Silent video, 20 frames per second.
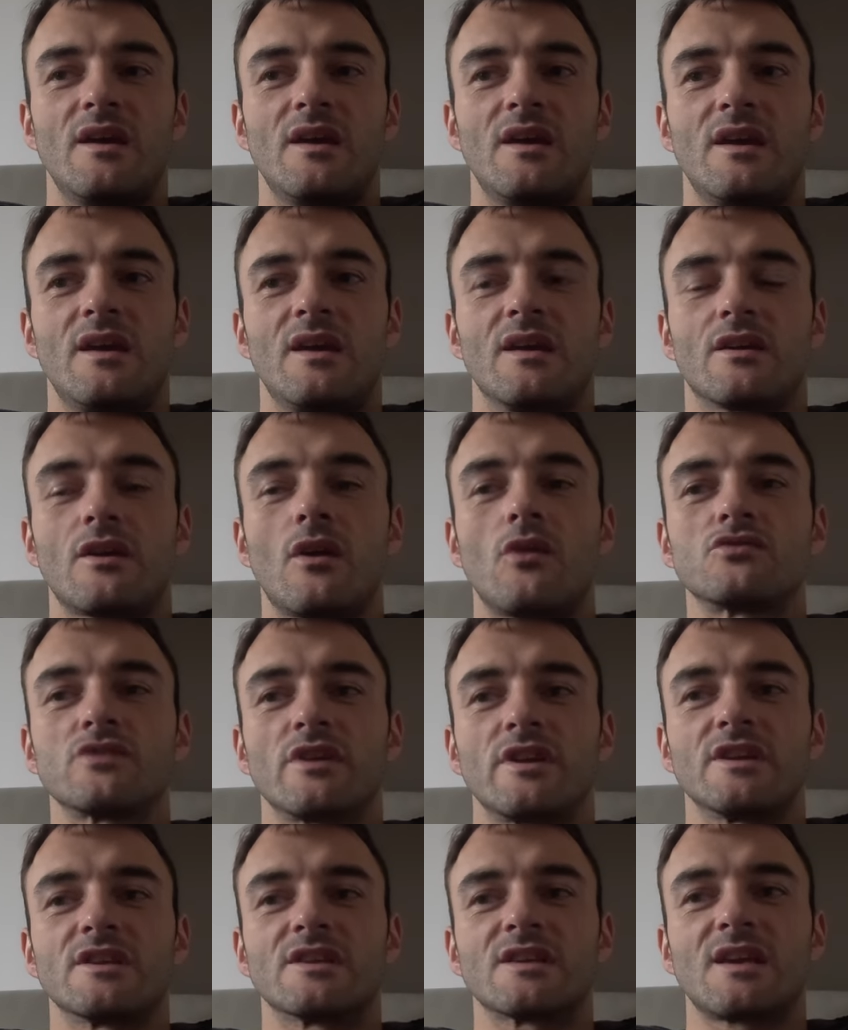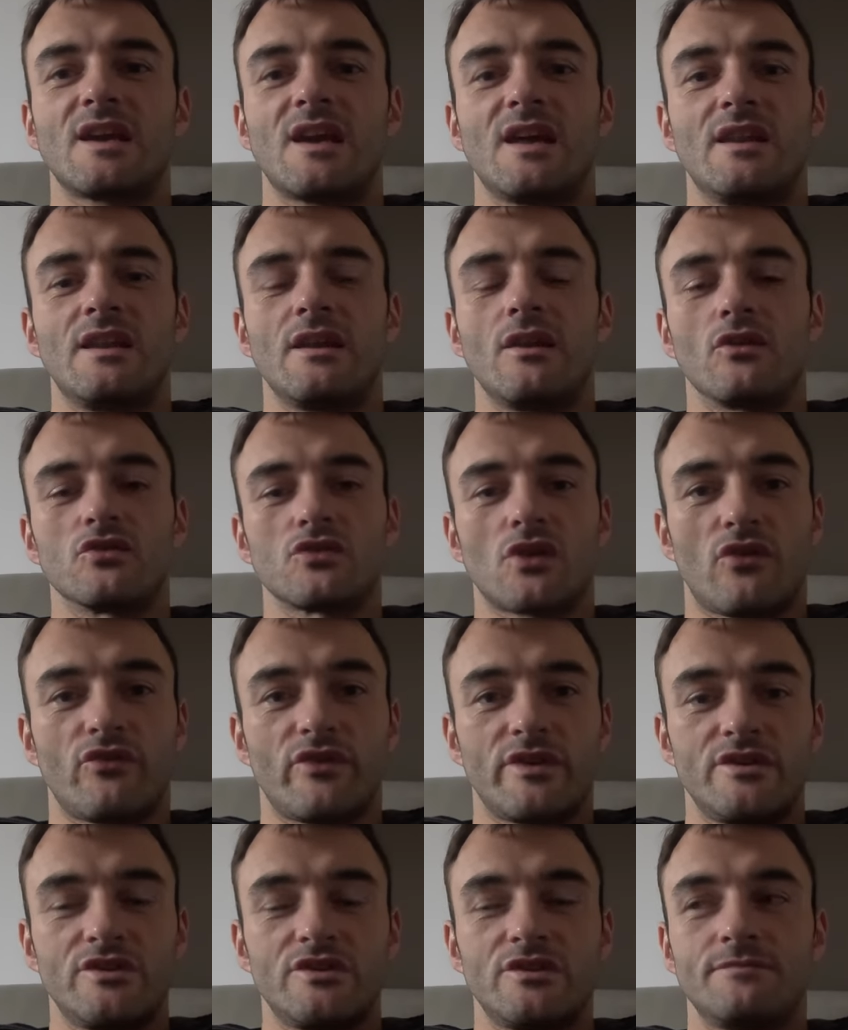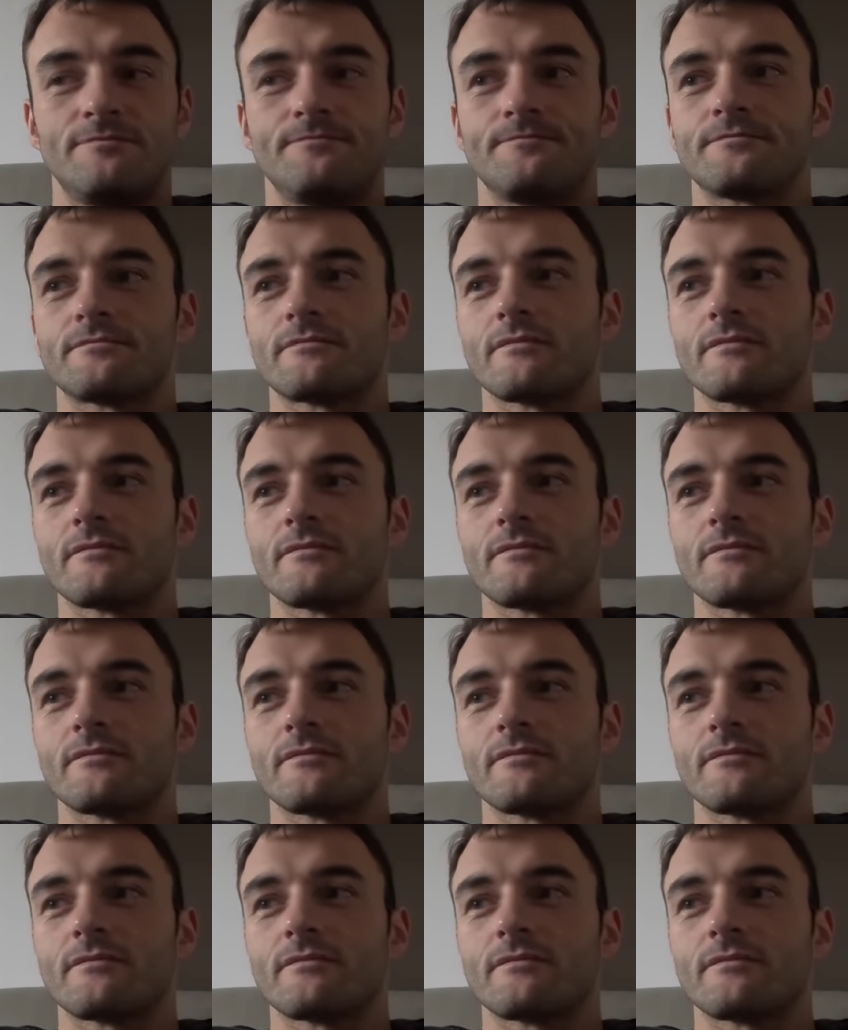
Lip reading: it goes on your skin, it looks orange.